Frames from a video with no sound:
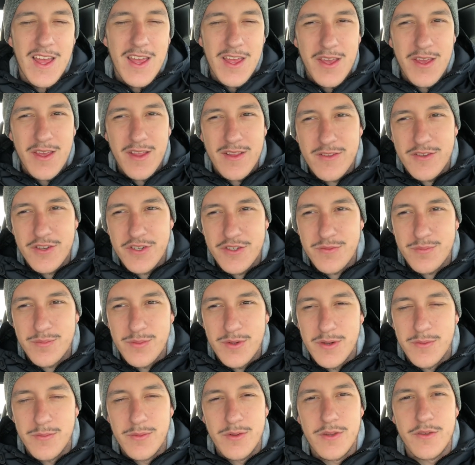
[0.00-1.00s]
it just
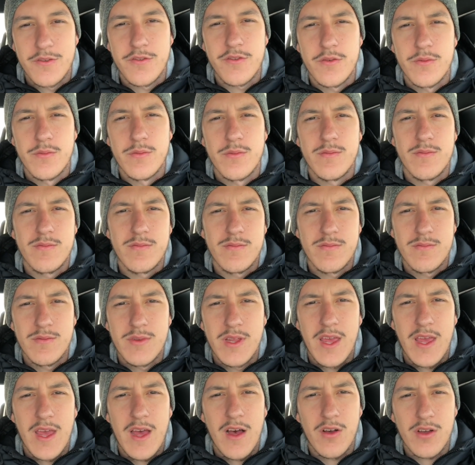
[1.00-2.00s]
wouldn't really suit
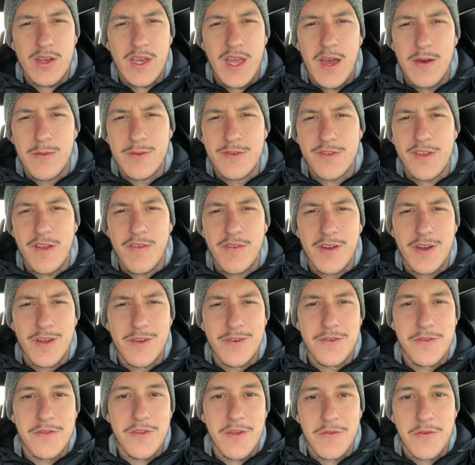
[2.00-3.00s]
a Hellcat with
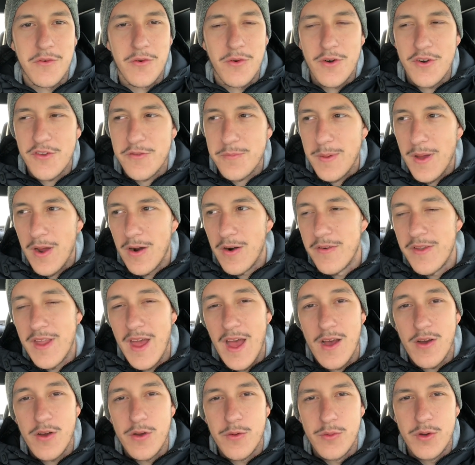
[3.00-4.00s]
707 horsepower.
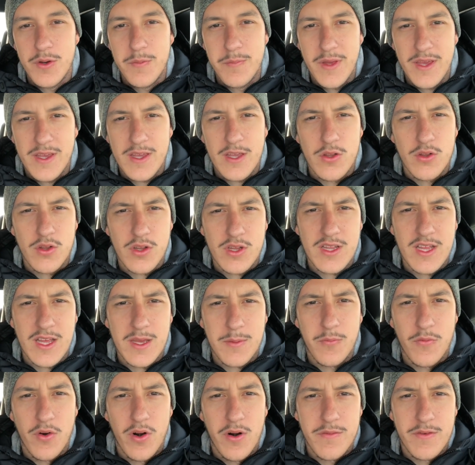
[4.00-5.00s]
Now, it would make it look like
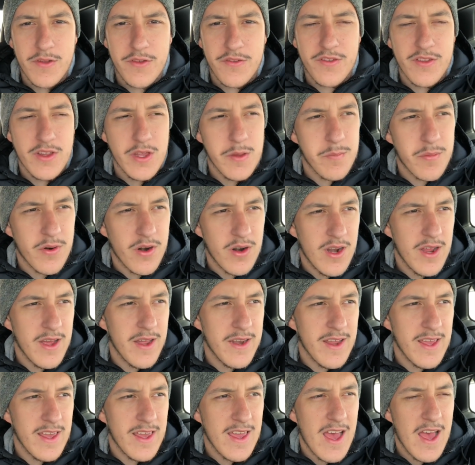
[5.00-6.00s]
more of a sleeper
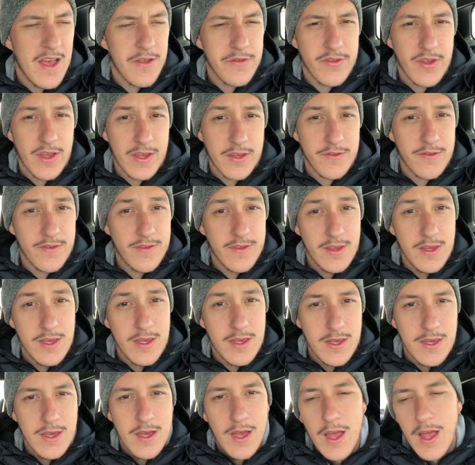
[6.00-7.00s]
and a
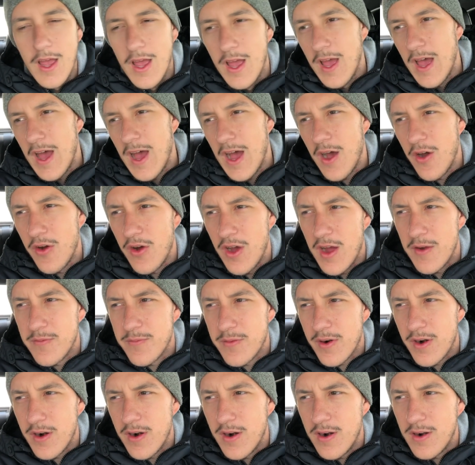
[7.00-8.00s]
SXT.
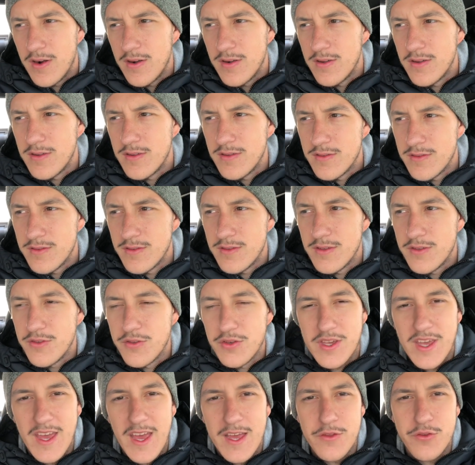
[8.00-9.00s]
However,
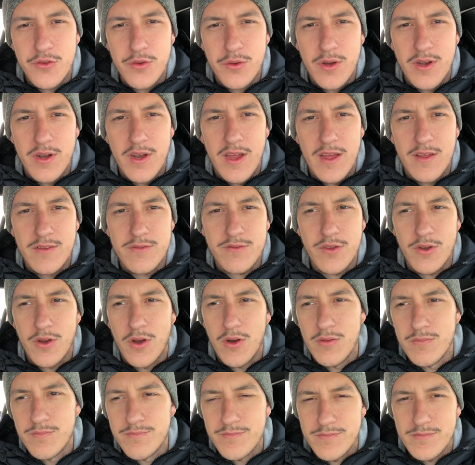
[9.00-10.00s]
you can't do it,
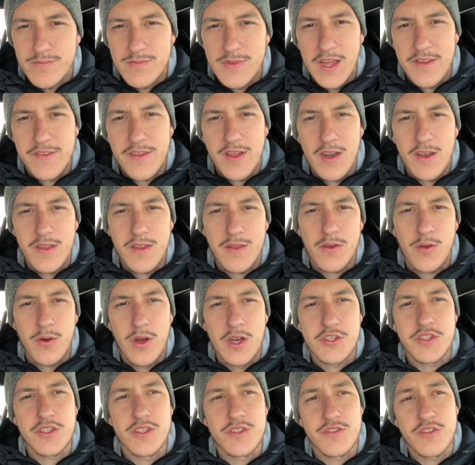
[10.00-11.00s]
so that's out of the
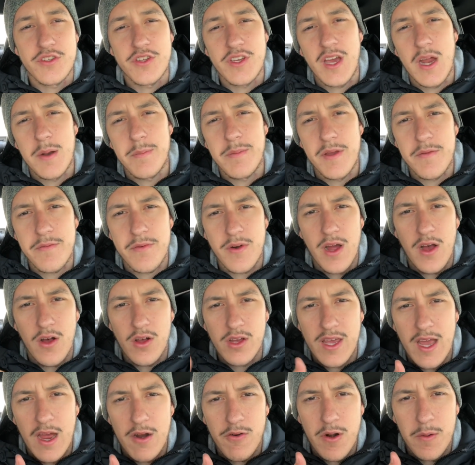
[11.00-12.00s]
question. So you got to pay for
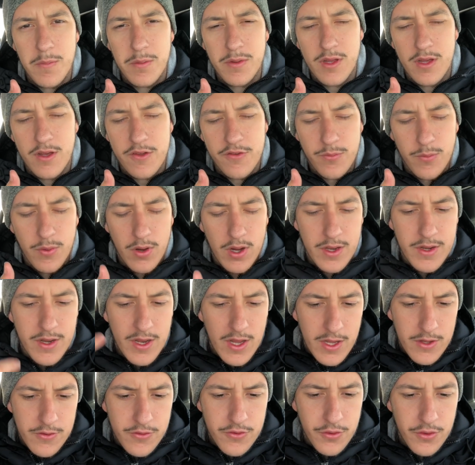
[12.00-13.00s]
HELLCAT replicas, 1.
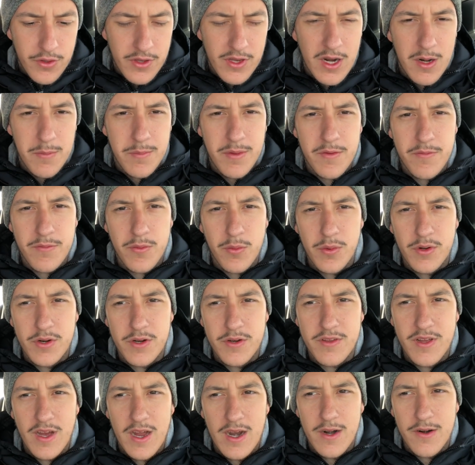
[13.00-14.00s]
2, you got to pay for
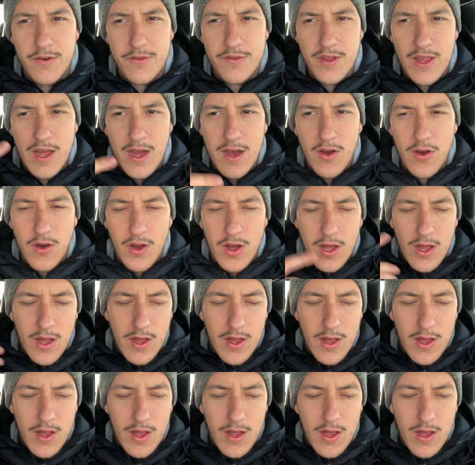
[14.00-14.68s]
winter tires now.